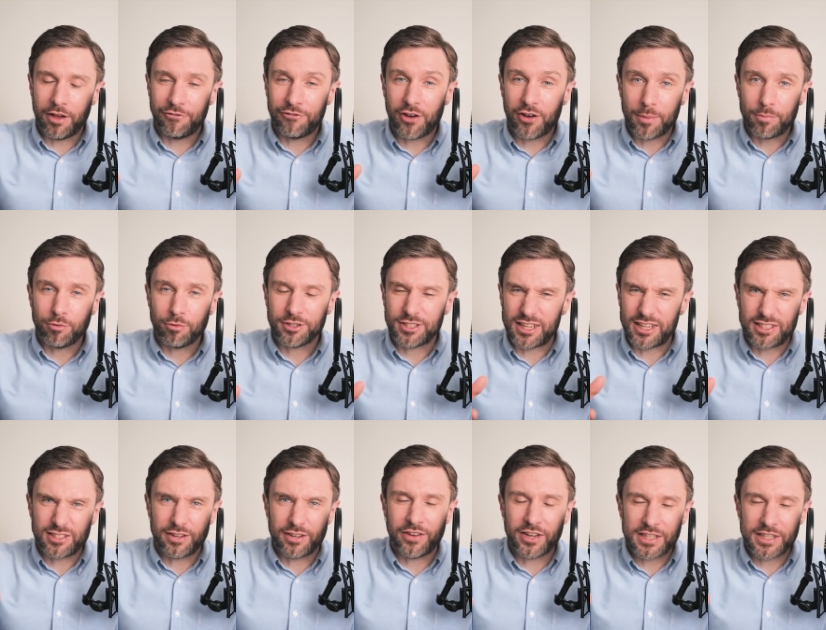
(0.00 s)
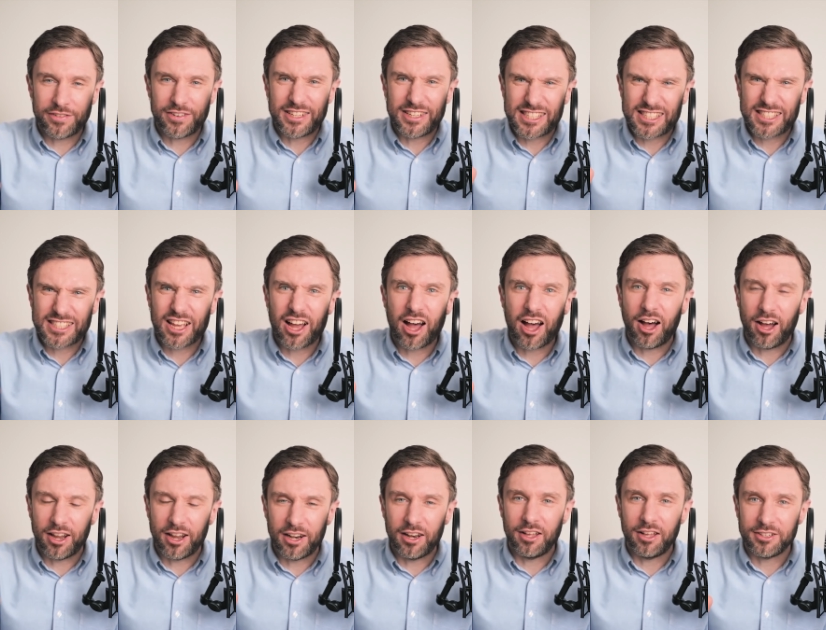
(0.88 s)
fibrotic, so effectively
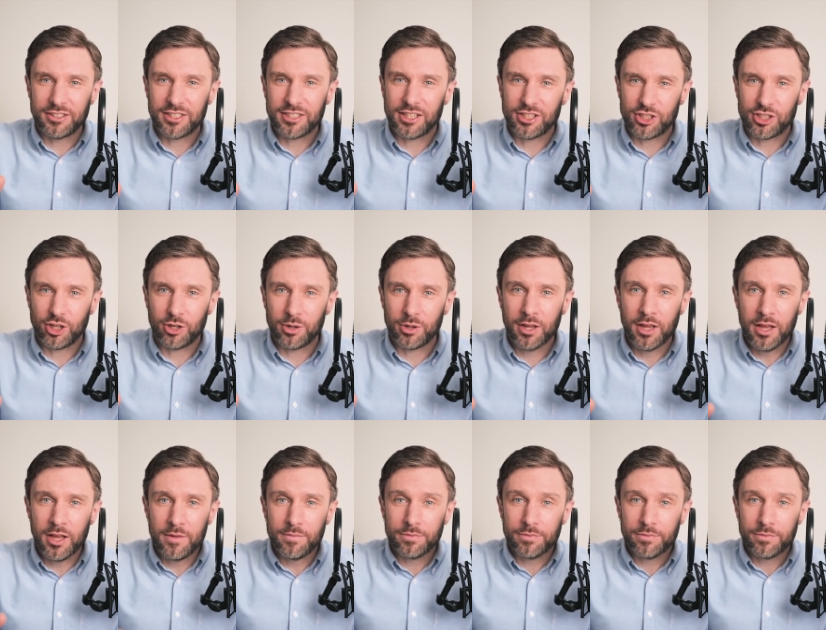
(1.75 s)
scarred lung tissue.